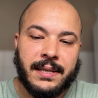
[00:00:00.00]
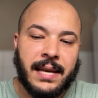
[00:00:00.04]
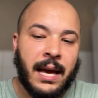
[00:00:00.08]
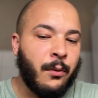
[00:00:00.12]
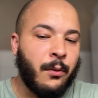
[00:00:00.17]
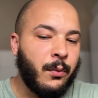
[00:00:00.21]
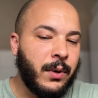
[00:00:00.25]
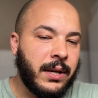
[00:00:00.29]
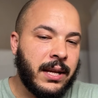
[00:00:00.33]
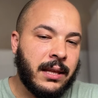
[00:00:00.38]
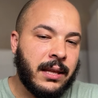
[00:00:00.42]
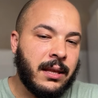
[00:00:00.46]
At
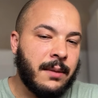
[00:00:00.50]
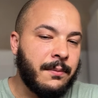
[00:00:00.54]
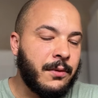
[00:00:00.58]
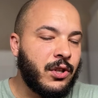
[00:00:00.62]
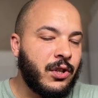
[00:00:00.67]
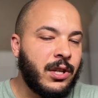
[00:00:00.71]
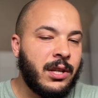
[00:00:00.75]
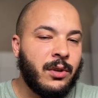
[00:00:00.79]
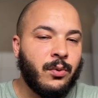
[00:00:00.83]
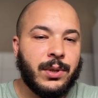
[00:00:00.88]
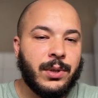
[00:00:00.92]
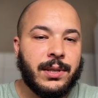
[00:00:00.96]
Wydad, the
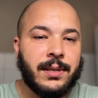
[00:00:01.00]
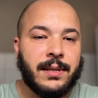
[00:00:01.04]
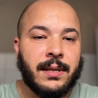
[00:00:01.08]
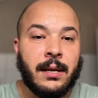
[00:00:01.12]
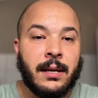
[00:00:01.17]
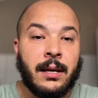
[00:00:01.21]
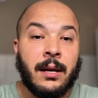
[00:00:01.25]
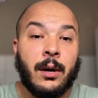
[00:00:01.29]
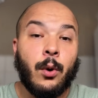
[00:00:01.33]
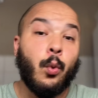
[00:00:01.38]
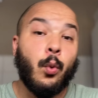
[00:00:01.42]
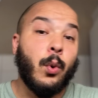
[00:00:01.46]
machine
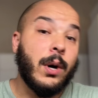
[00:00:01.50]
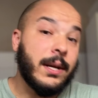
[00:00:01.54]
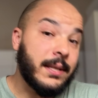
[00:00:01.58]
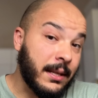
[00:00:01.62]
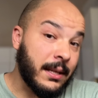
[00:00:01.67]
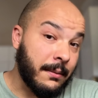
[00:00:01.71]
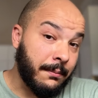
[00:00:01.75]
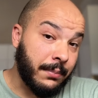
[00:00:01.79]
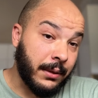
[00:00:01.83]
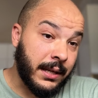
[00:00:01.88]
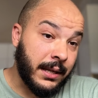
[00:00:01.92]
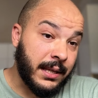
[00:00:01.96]
was
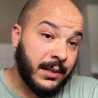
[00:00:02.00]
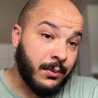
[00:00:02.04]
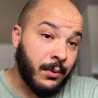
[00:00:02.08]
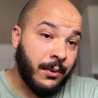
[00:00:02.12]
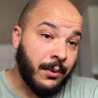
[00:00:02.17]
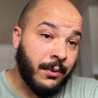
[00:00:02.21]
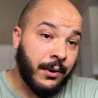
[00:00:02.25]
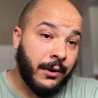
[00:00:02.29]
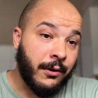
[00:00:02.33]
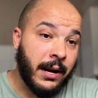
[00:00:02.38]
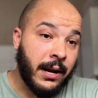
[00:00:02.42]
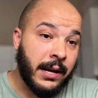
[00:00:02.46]
in place when
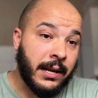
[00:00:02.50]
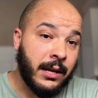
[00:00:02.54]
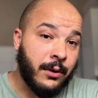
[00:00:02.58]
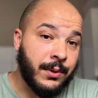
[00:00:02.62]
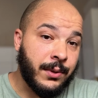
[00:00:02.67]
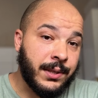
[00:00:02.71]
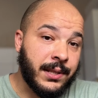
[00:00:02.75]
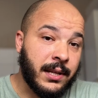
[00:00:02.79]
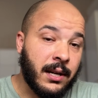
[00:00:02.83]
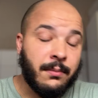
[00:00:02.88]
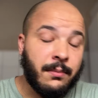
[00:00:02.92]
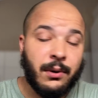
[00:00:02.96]
Regragui was there,